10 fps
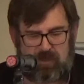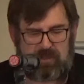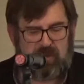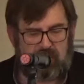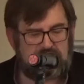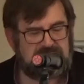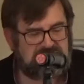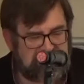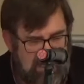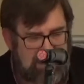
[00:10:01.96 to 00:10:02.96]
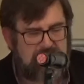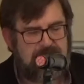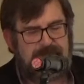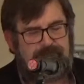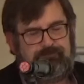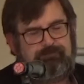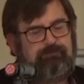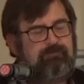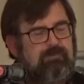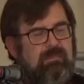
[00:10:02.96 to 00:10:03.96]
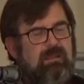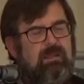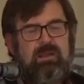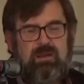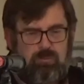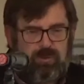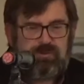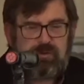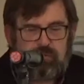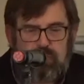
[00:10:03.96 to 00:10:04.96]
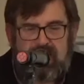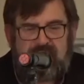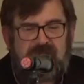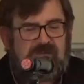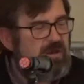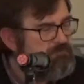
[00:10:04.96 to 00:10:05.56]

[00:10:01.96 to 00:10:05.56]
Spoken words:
and we call sin. One of the greatest